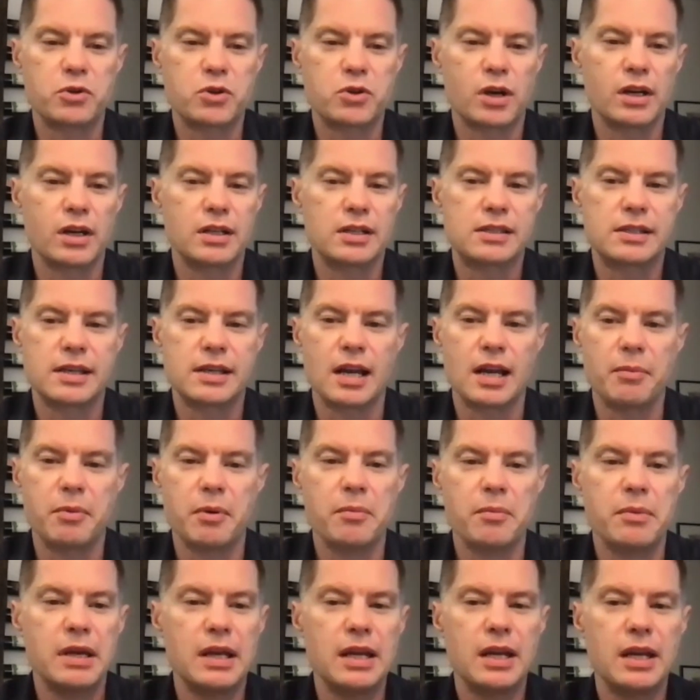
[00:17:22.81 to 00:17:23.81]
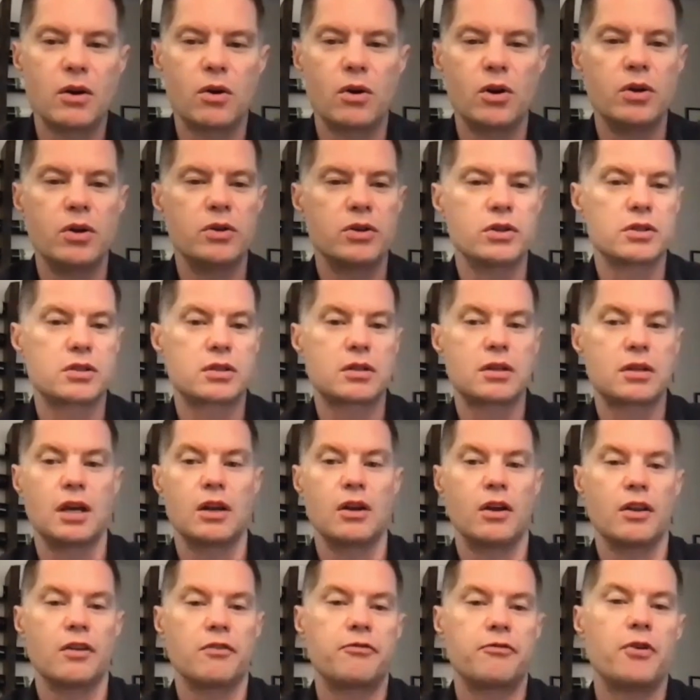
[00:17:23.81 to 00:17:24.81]
trying to set up a meeting, or are you just
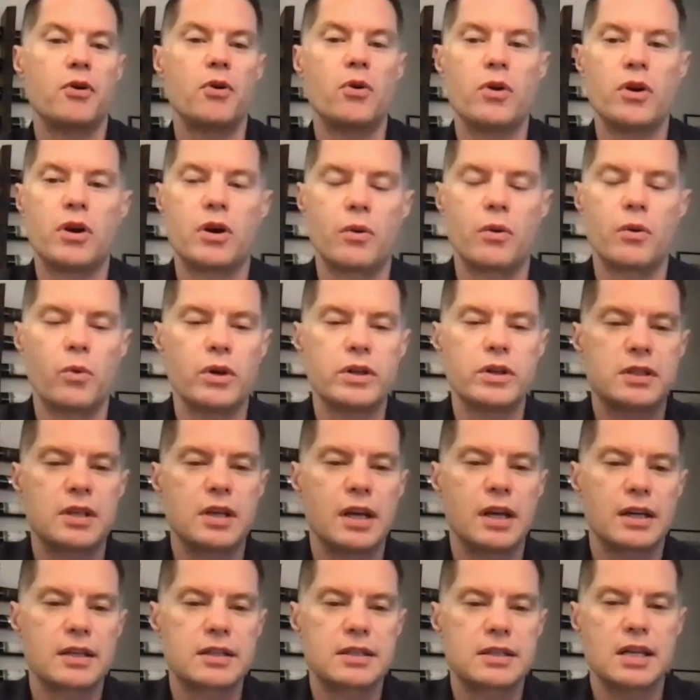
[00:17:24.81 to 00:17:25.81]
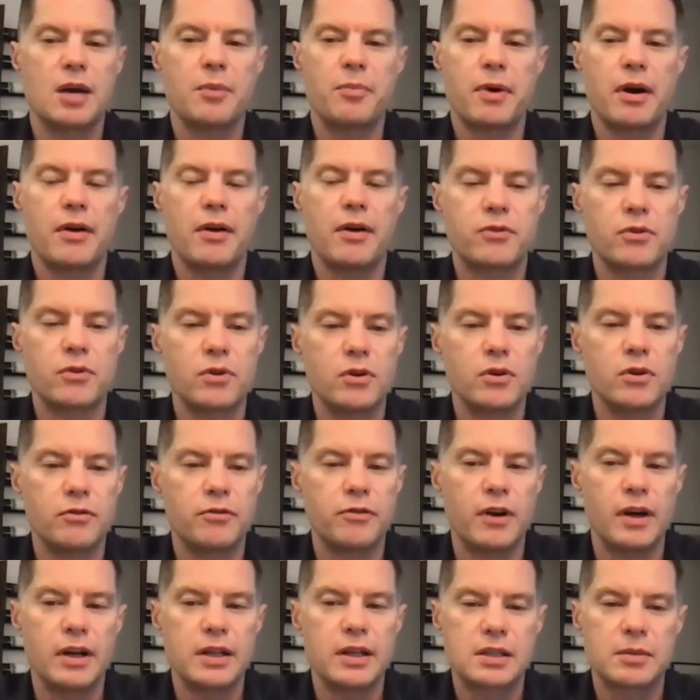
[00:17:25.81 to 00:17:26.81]
getting on the phone, or what's the next step after you
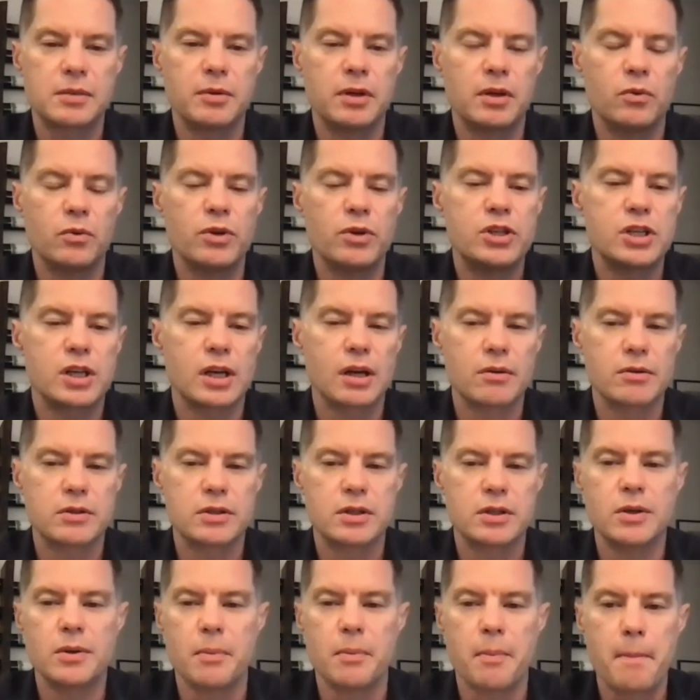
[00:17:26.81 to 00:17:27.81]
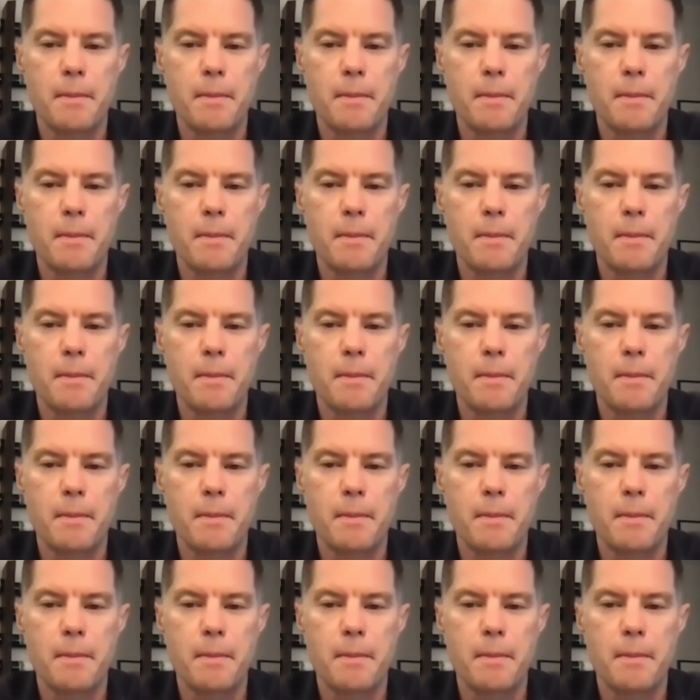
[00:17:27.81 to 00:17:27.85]
find somebody reaching out to you?